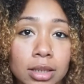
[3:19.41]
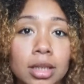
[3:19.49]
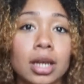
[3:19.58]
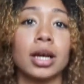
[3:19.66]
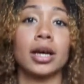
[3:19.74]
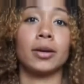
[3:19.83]

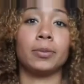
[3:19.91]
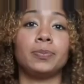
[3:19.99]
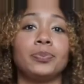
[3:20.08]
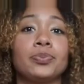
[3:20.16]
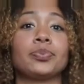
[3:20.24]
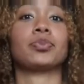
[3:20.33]
And
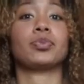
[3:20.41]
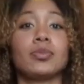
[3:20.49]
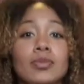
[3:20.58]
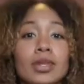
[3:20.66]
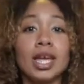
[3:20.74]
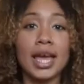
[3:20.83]

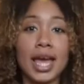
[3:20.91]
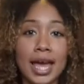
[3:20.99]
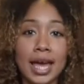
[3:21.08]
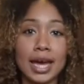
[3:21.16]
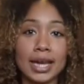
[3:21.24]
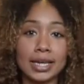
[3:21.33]

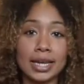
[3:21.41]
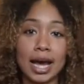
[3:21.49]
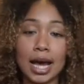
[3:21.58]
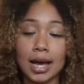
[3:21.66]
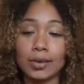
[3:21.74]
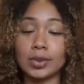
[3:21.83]

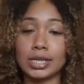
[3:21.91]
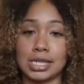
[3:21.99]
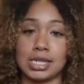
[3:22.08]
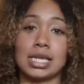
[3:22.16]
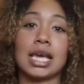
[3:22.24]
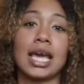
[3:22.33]
I would
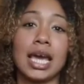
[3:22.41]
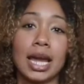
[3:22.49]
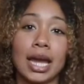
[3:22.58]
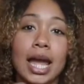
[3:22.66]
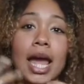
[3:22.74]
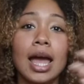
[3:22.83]

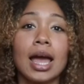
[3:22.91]
say